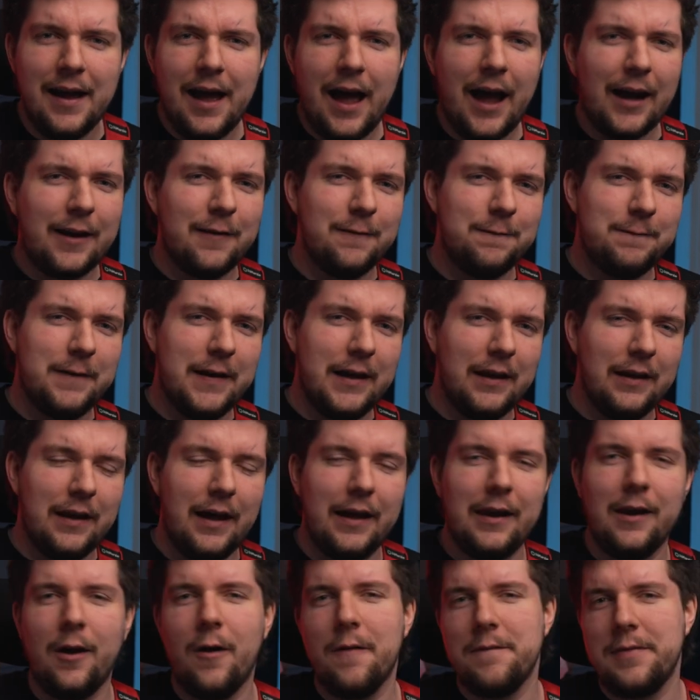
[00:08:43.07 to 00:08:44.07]
I can feel a
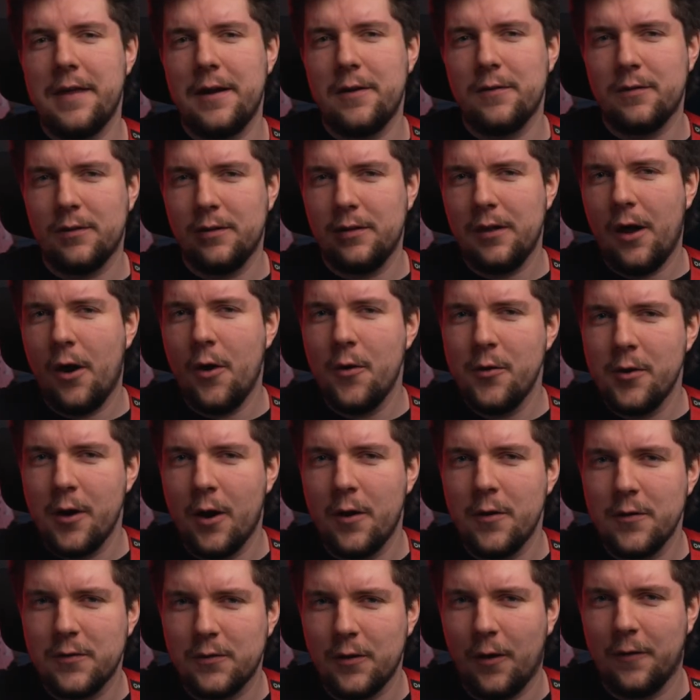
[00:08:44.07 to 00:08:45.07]
lot of those low
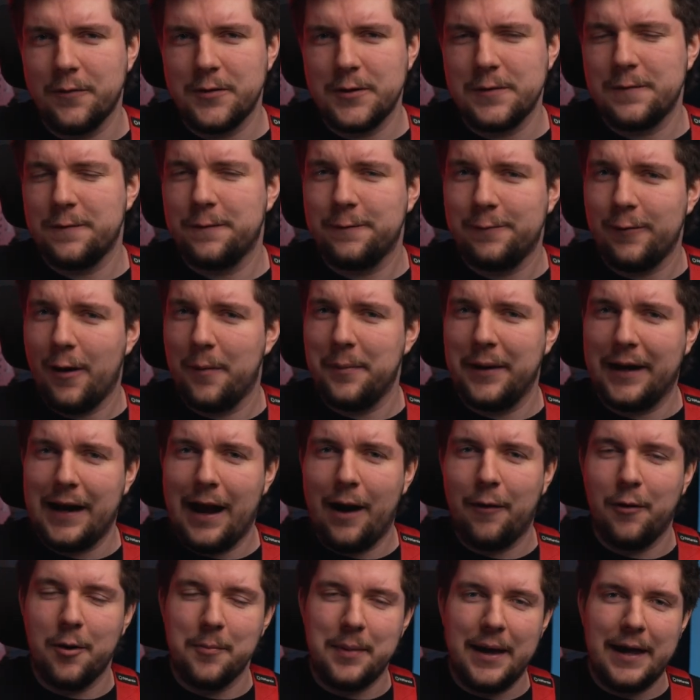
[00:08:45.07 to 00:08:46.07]
notes sort of just flubbing
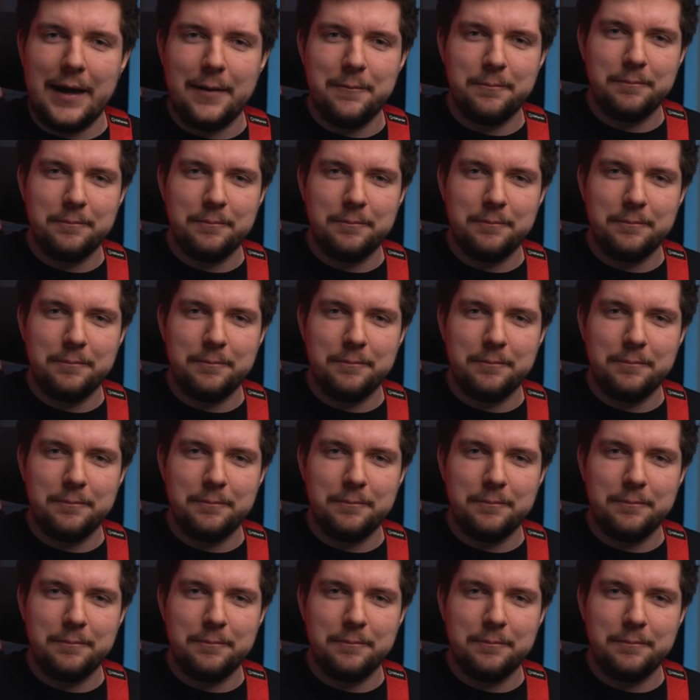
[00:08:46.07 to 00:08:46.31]
out a bit.